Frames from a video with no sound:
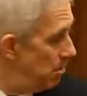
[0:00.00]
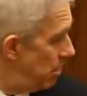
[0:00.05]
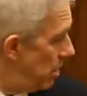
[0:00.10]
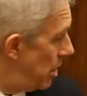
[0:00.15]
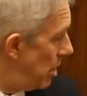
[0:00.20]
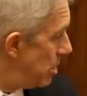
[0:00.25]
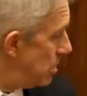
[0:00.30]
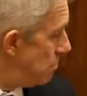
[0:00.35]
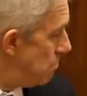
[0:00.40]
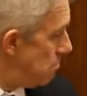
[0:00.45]

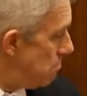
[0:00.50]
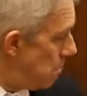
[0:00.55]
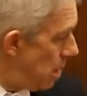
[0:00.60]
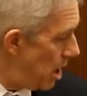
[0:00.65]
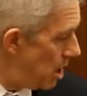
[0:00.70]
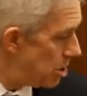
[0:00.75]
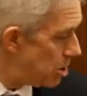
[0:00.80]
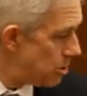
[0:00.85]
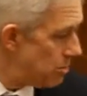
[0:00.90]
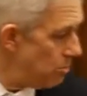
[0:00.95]
But it's
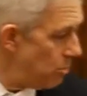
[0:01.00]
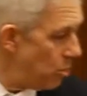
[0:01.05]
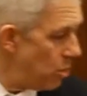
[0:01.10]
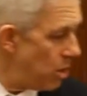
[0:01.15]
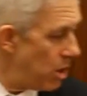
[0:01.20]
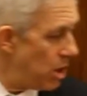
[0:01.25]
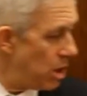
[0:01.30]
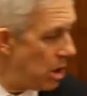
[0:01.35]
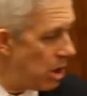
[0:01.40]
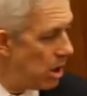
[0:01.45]
much
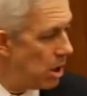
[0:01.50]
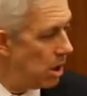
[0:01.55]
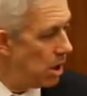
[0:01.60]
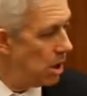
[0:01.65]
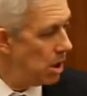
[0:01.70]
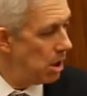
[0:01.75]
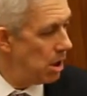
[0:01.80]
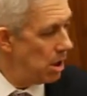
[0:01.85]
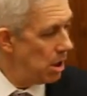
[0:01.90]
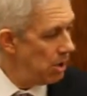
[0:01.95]
more
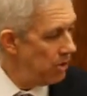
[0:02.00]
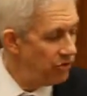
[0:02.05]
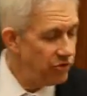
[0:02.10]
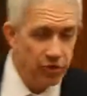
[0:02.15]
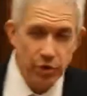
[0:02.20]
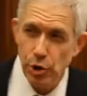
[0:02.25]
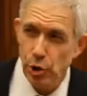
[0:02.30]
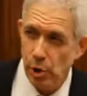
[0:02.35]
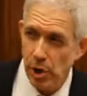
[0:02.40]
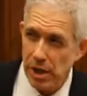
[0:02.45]

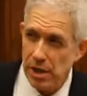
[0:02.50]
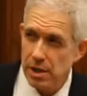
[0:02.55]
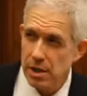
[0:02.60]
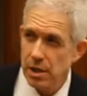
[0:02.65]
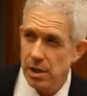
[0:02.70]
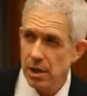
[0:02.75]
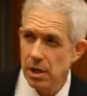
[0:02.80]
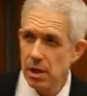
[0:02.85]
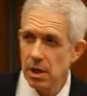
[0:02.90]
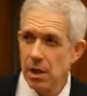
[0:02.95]

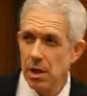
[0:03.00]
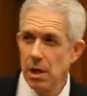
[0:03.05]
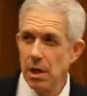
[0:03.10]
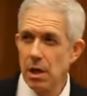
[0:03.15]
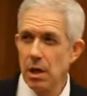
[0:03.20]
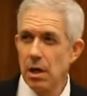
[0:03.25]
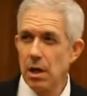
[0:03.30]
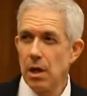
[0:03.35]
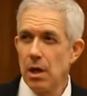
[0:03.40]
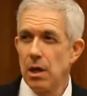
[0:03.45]
fluid
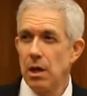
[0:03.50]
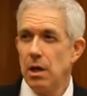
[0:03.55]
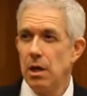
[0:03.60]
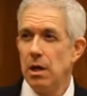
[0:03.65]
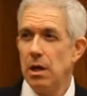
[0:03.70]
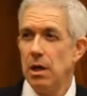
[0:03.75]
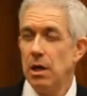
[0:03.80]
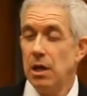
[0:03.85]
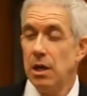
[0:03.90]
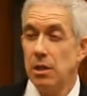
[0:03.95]

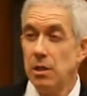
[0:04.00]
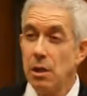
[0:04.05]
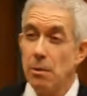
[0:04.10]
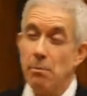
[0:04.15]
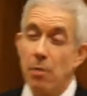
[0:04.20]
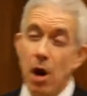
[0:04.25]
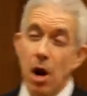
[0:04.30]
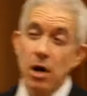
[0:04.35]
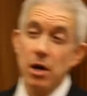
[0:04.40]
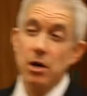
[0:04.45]
in
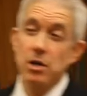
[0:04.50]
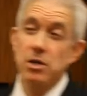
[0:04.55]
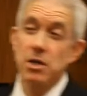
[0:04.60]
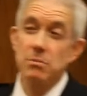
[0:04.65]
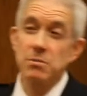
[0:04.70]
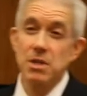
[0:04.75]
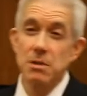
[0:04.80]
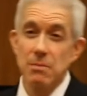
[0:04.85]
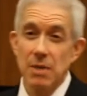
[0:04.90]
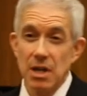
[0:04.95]
the
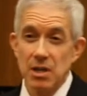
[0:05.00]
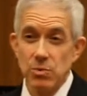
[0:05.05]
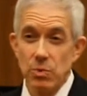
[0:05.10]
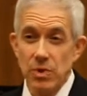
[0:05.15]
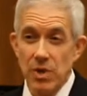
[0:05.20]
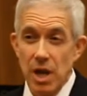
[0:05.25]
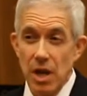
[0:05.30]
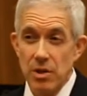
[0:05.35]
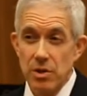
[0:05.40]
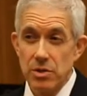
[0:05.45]
partnerships it makes
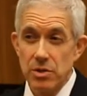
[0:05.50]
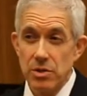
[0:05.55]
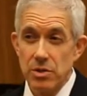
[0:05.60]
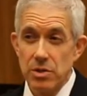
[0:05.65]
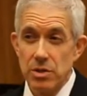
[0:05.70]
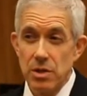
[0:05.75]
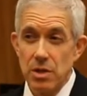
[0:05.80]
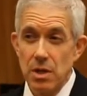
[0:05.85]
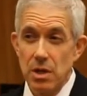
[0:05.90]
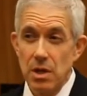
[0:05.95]
with
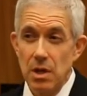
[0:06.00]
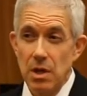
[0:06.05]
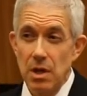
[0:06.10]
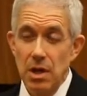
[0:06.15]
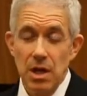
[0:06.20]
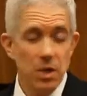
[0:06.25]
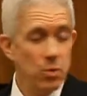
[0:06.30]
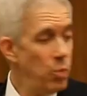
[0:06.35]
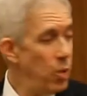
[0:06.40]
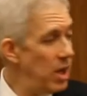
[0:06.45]
others,
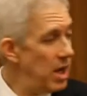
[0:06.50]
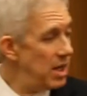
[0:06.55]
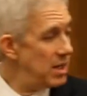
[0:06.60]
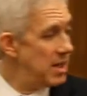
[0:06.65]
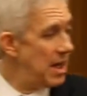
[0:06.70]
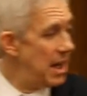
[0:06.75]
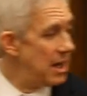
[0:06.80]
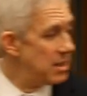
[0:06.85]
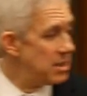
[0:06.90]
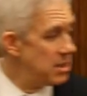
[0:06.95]
in what
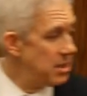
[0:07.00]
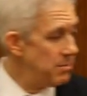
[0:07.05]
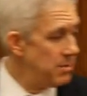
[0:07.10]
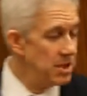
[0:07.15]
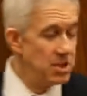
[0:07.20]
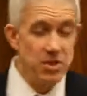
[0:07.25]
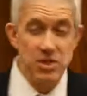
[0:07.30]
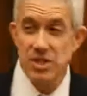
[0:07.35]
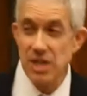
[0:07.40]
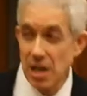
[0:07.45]
it takes to
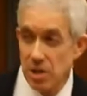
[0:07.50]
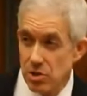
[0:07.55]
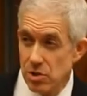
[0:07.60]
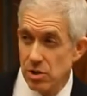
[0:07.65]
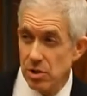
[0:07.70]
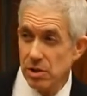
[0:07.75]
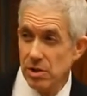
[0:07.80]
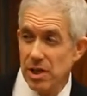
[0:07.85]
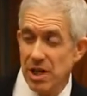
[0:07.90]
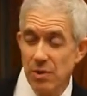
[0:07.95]
be
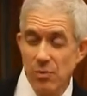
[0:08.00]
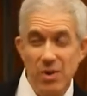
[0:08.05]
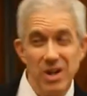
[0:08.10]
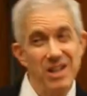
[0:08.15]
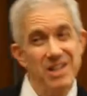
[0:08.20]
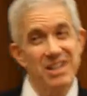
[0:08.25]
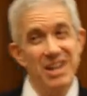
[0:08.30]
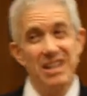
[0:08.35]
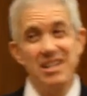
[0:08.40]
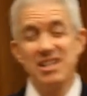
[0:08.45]
central and
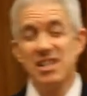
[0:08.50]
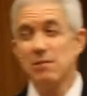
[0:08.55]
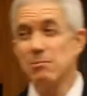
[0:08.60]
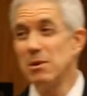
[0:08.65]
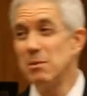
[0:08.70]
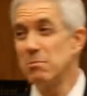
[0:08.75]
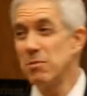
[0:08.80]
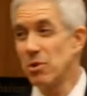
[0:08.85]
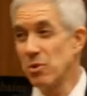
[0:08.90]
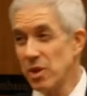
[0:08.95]
what it takes to
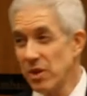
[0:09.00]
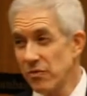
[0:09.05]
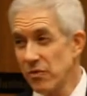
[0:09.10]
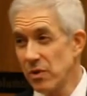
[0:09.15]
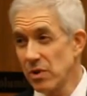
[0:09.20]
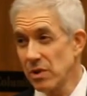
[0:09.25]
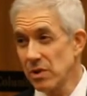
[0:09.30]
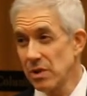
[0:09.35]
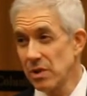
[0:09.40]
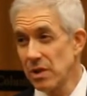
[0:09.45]
be
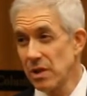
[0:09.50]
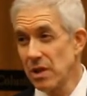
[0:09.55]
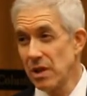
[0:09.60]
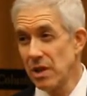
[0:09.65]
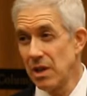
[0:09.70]
peripheral.